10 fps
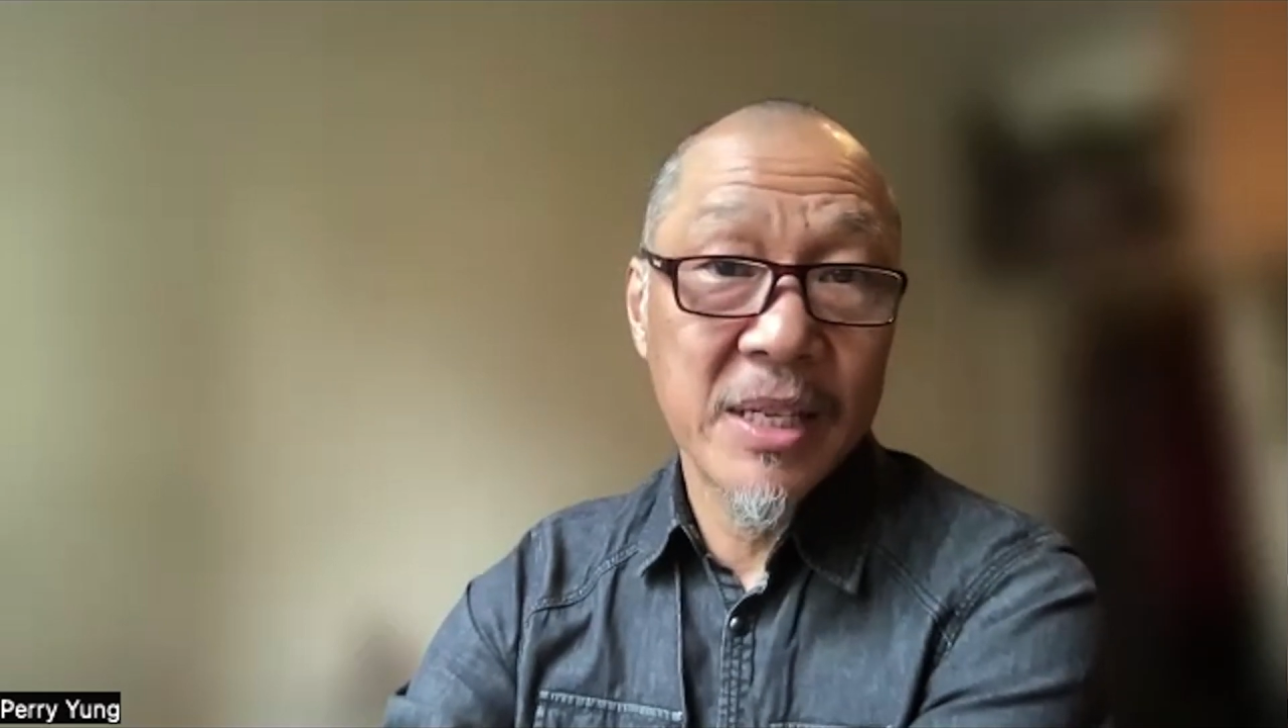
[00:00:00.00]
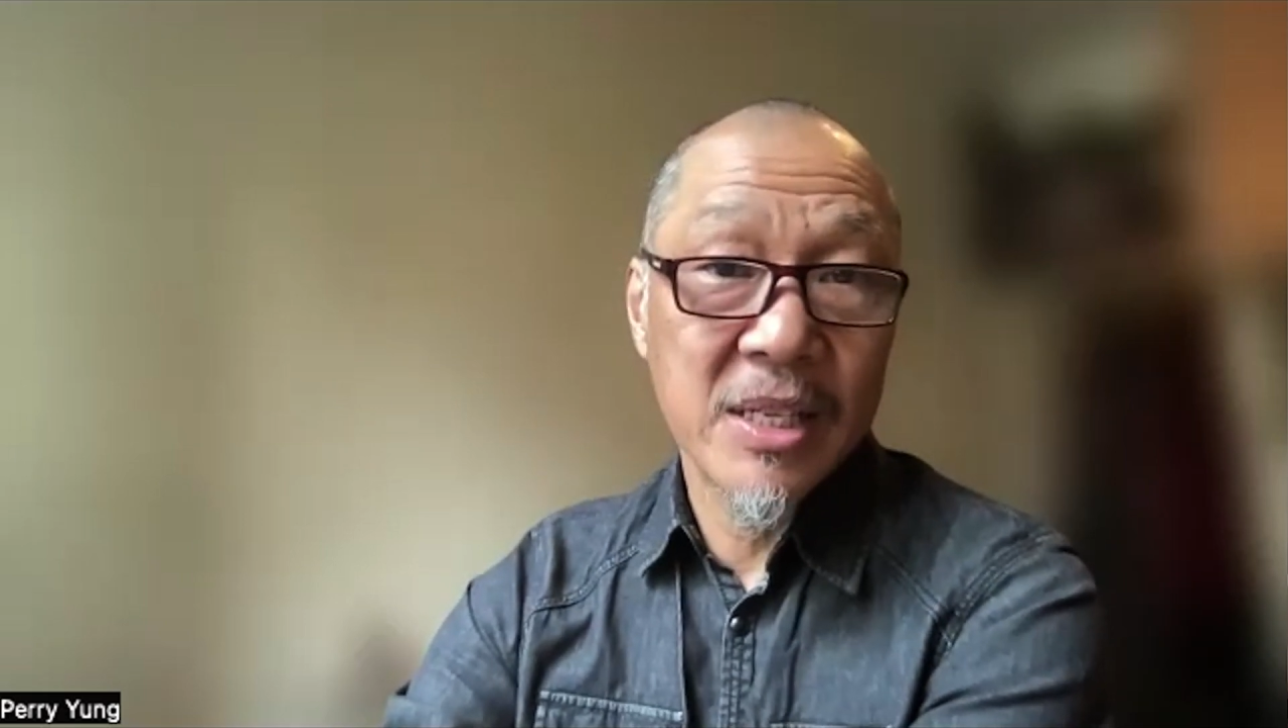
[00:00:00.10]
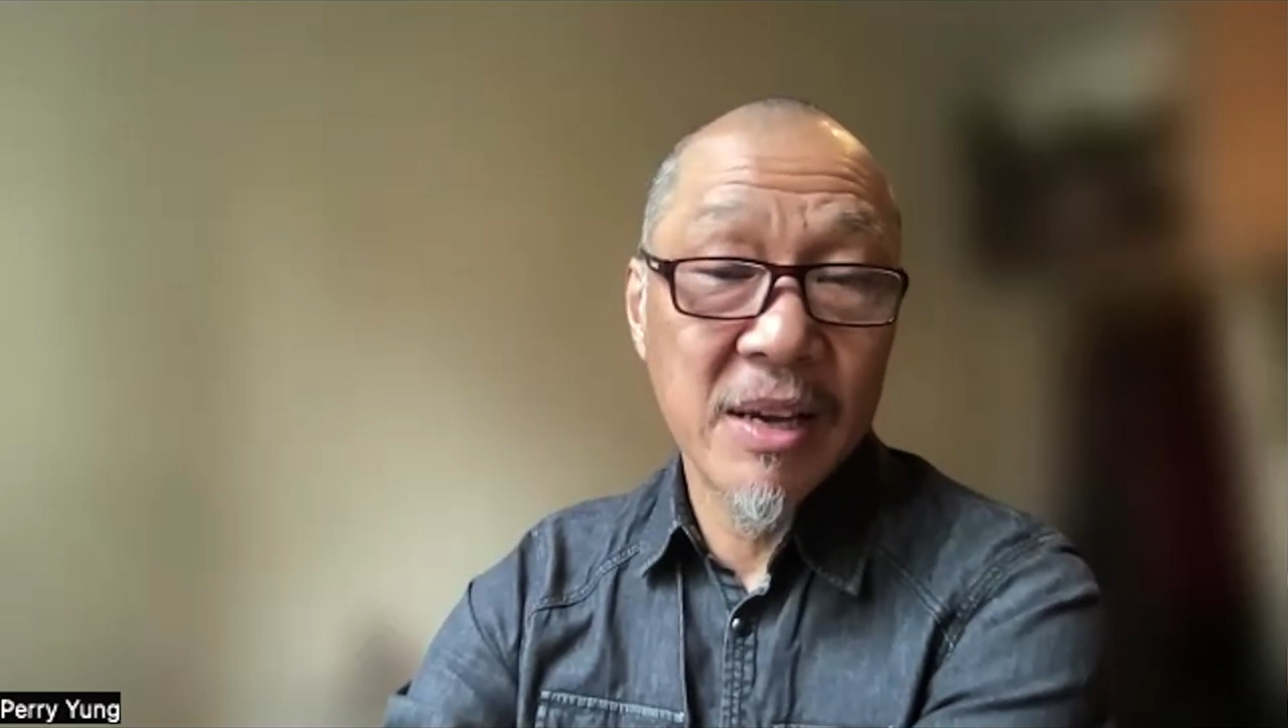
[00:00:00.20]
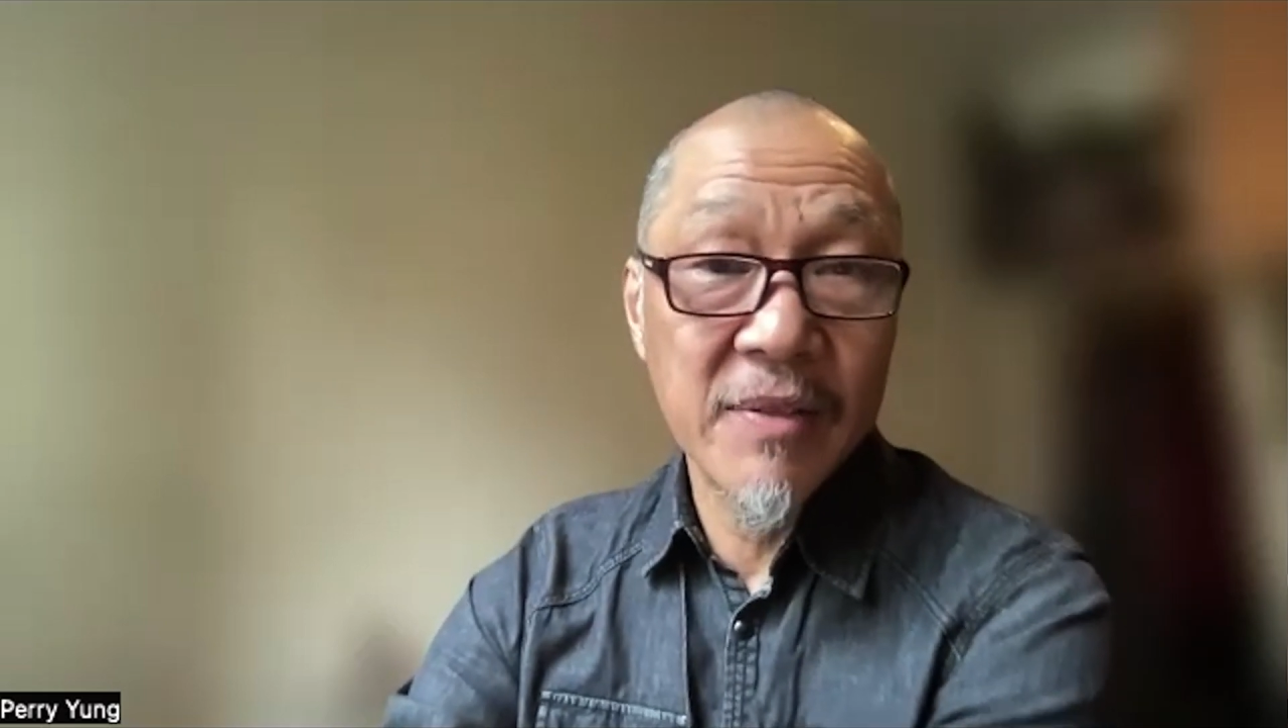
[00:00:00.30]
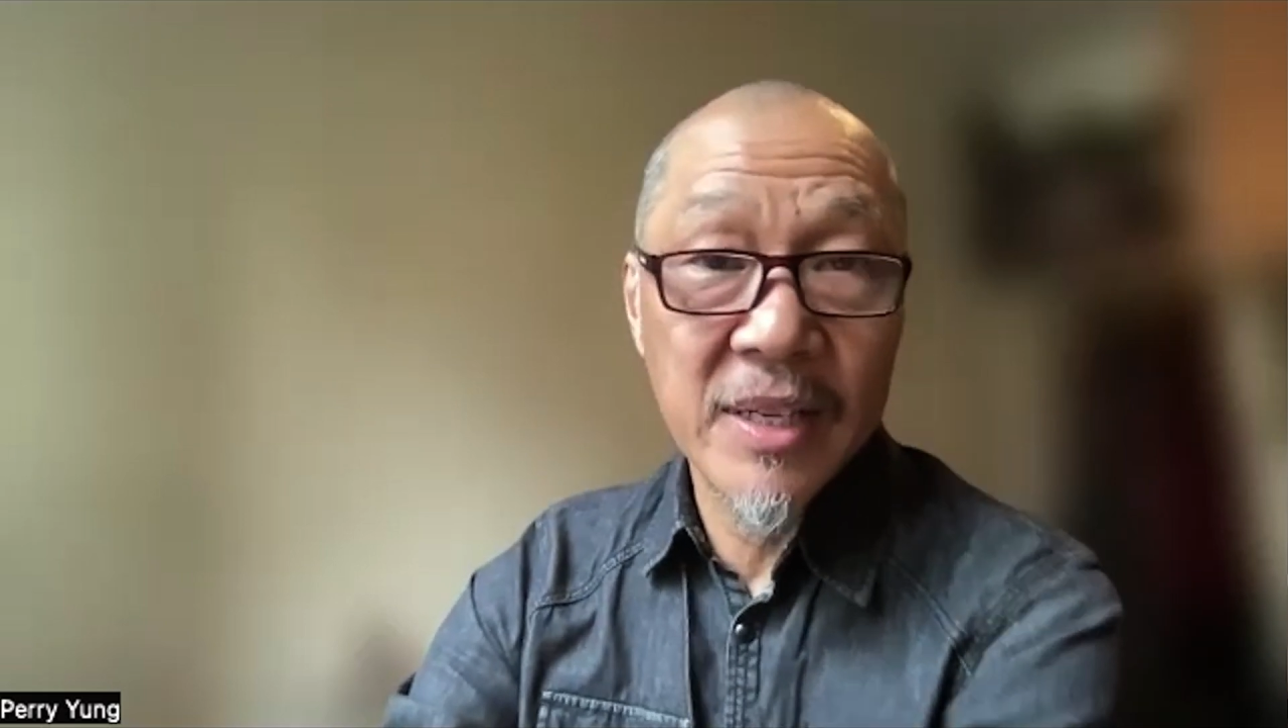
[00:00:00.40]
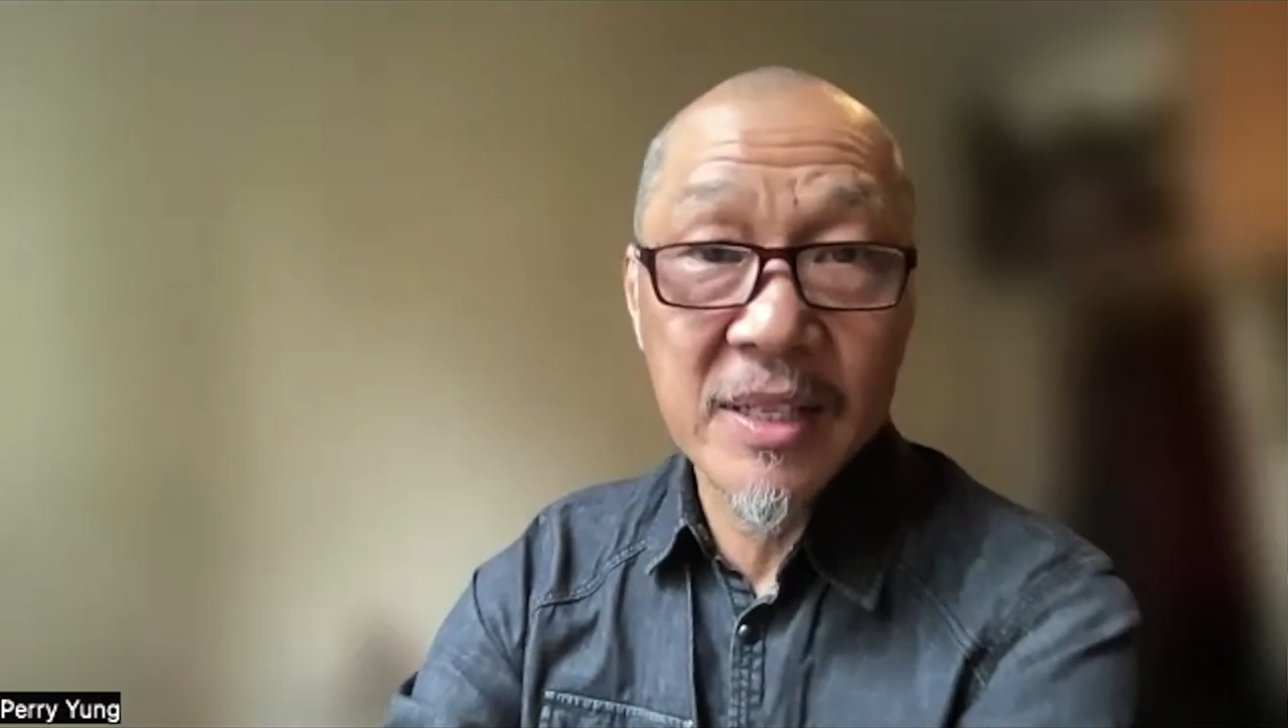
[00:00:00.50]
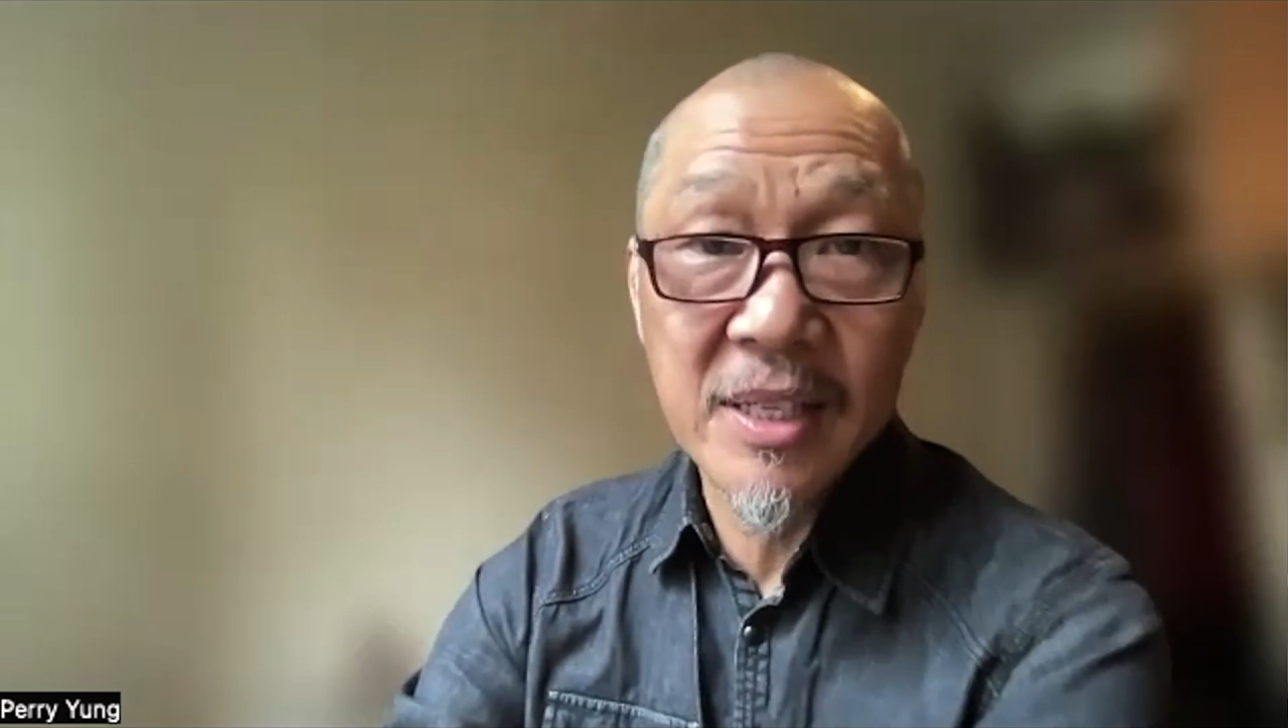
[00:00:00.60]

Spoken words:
the 70s,